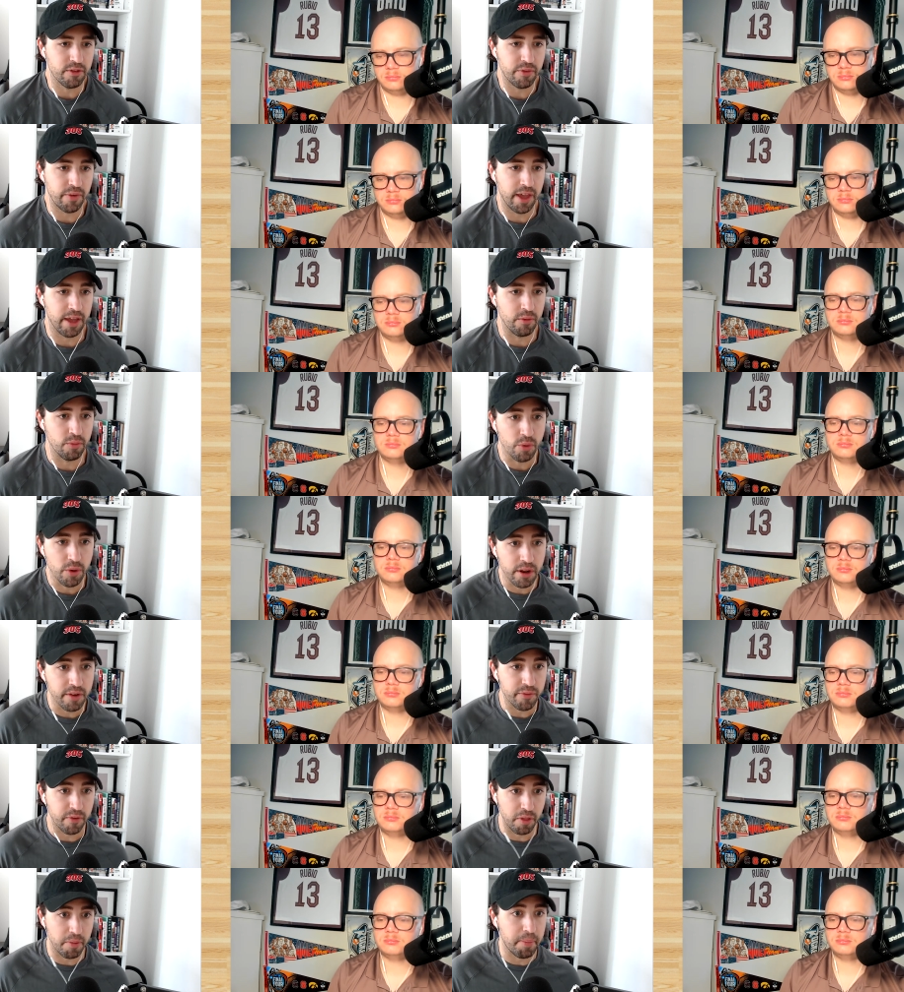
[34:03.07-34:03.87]
Speaker 1: fan
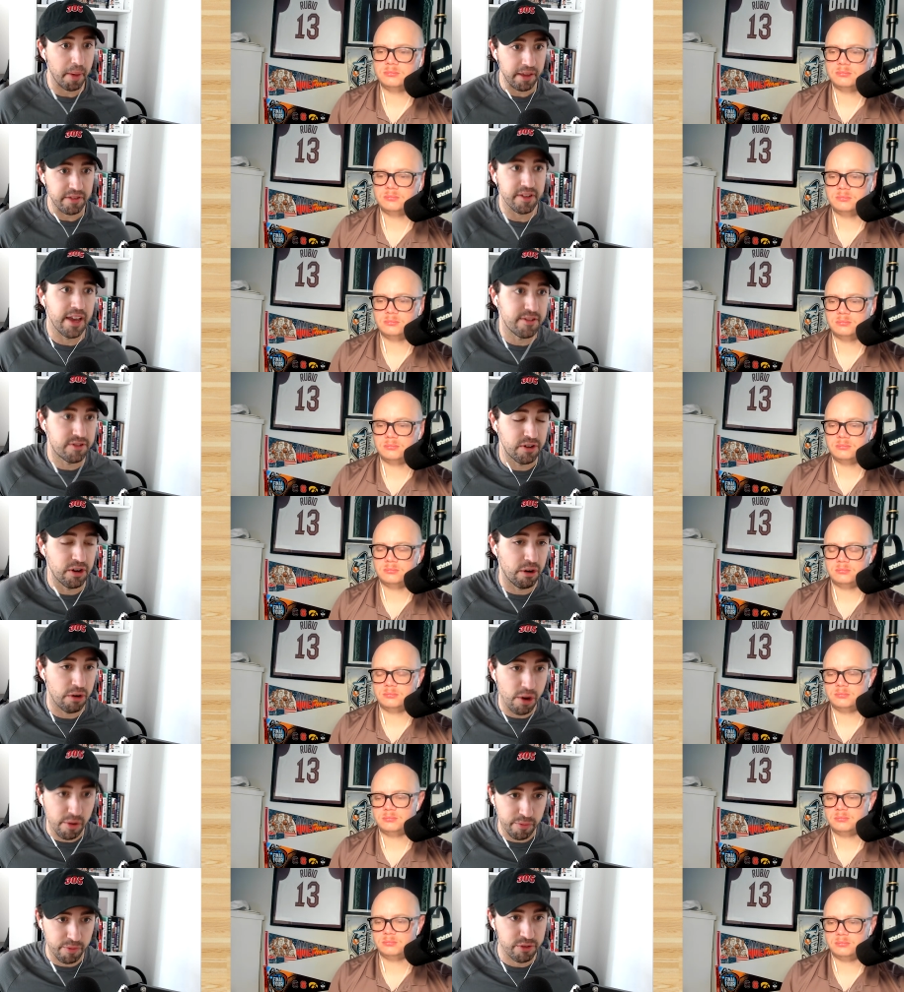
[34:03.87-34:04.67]
rooting for the best case
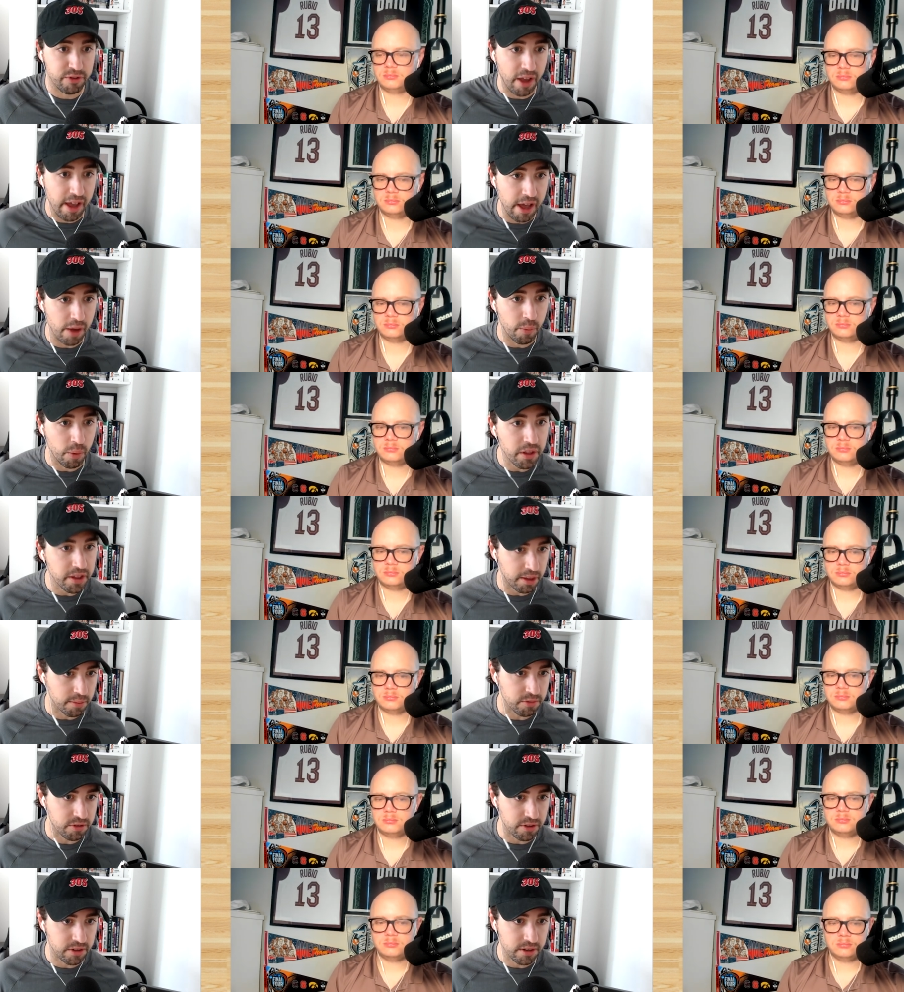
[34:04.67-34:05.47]
scenario for Zion
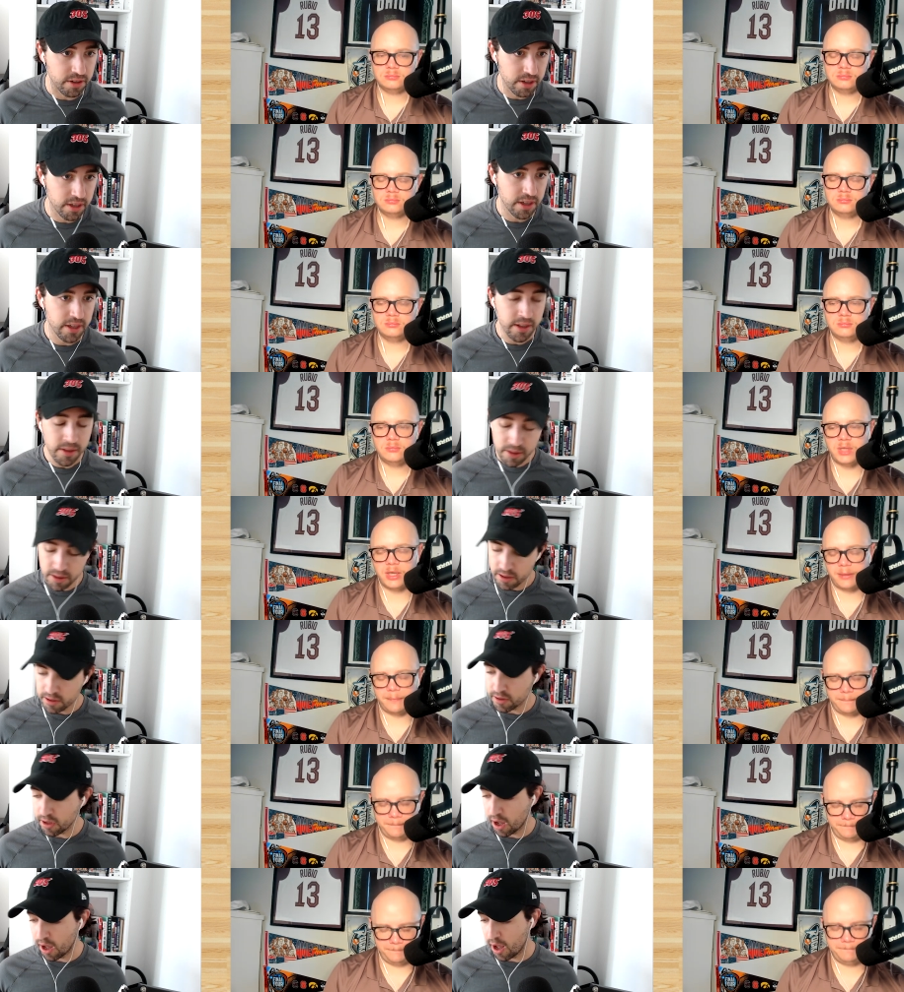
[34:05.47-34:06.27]
Williamson. Yeah.
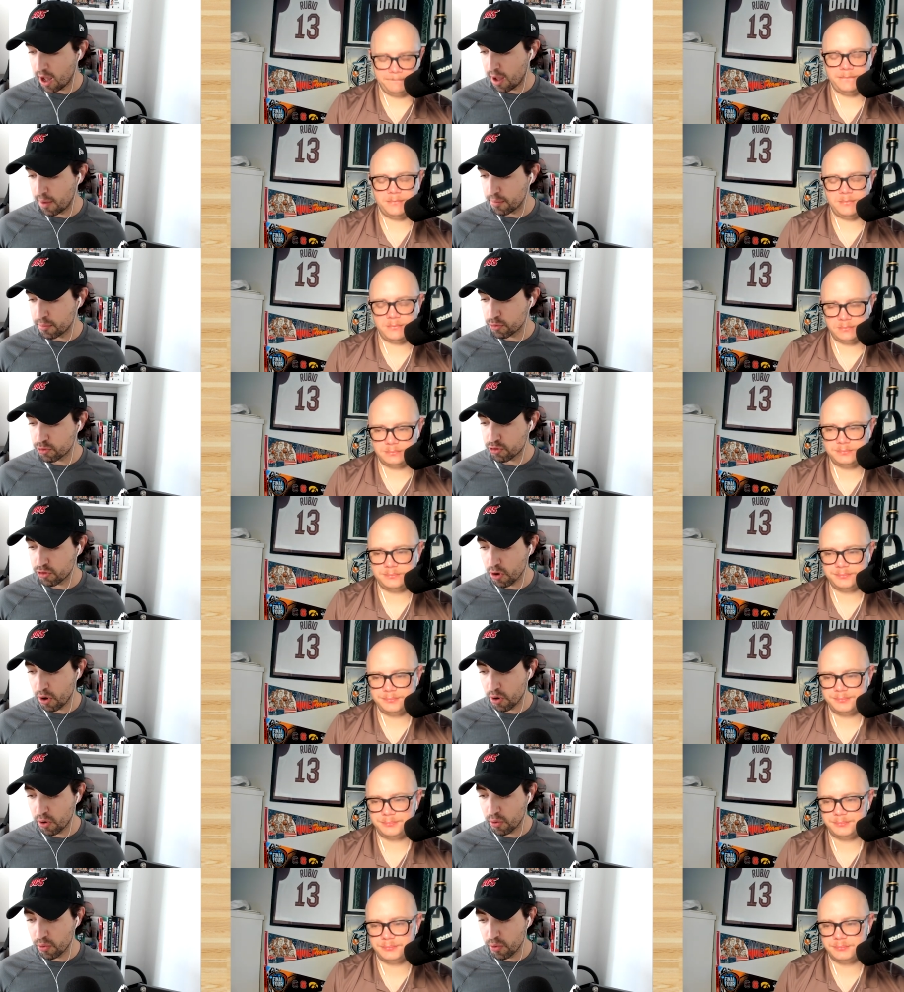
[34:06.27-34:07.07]
Uh,
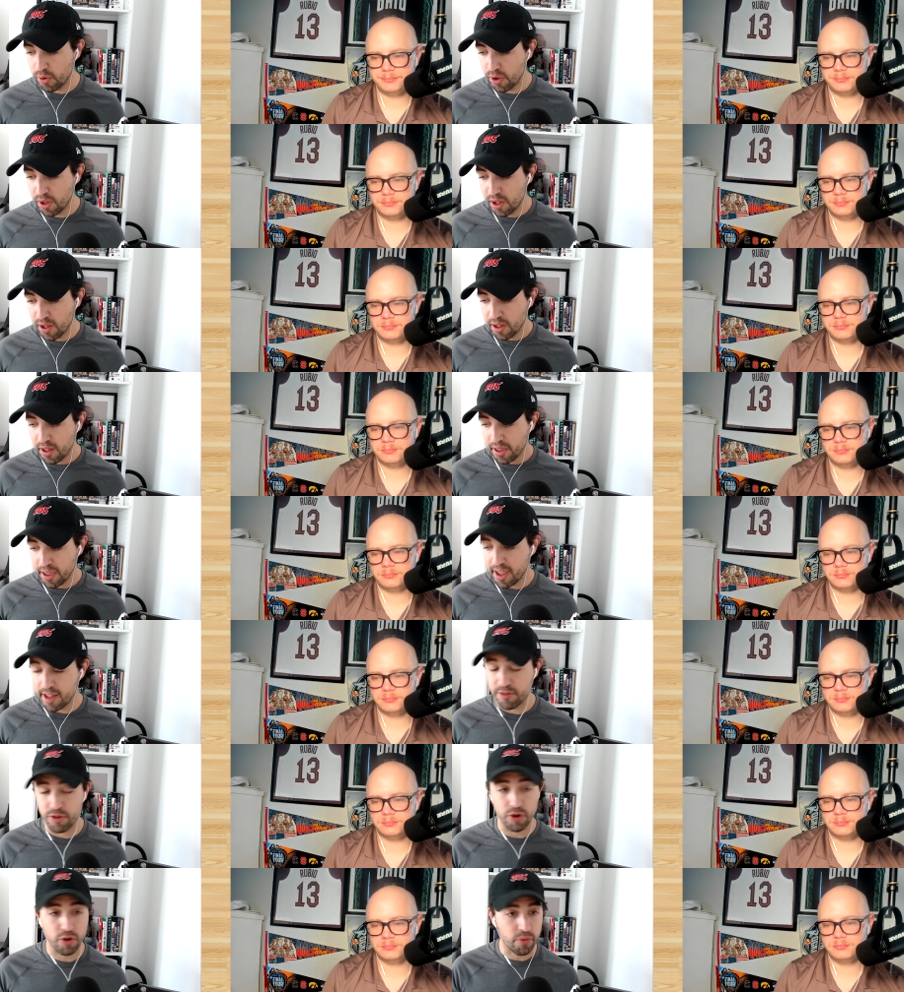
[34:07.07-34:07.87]
so
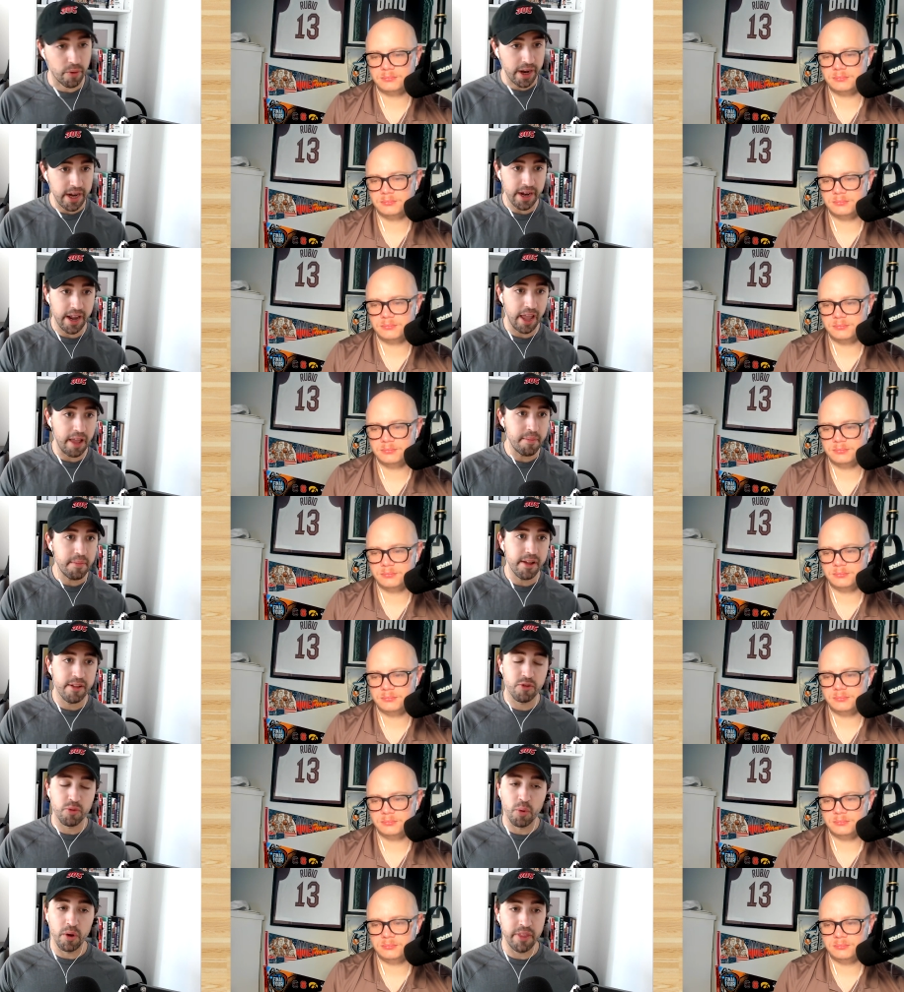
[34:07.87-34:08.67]
it's a great name.
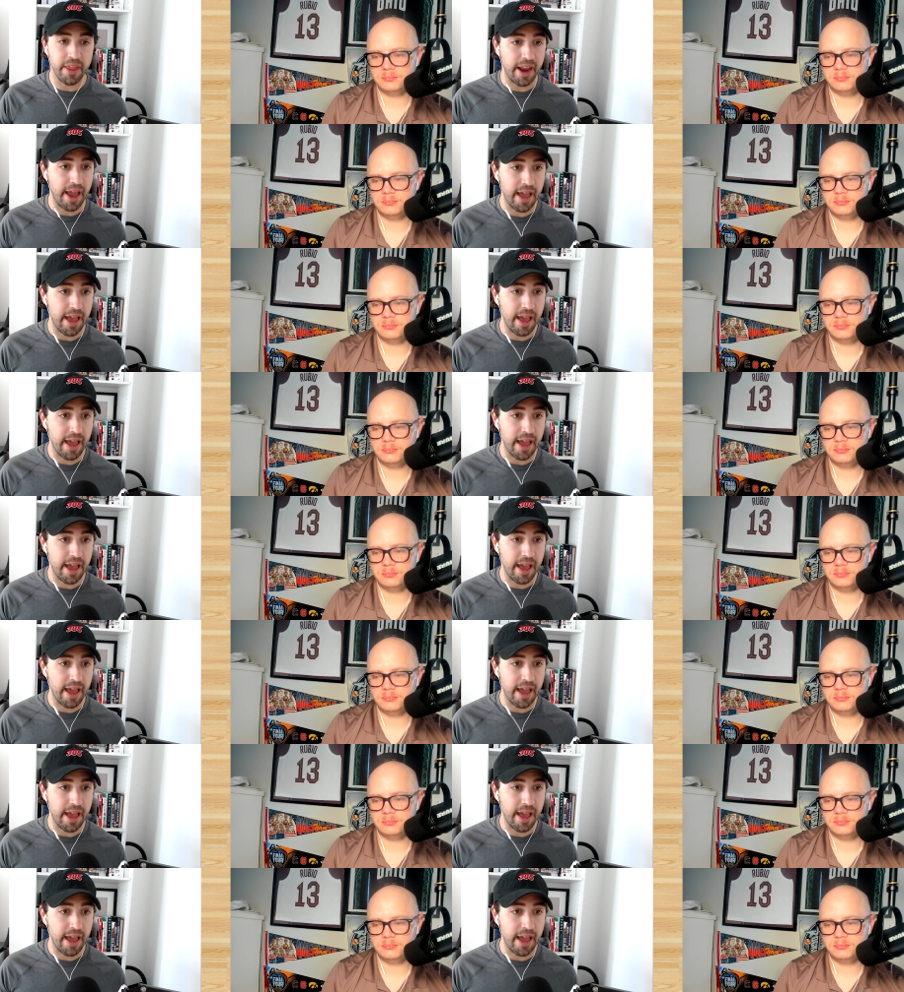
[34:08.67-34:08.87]
It's one that